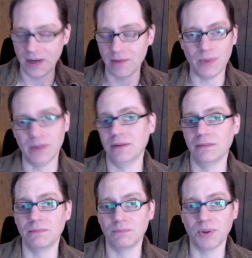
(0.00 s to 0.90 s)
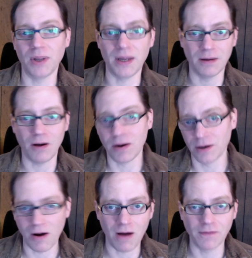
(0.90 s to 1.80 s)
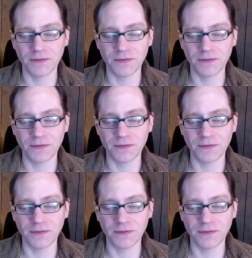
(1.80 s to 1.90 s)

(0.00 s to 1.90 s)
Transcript: I've been playing on and off.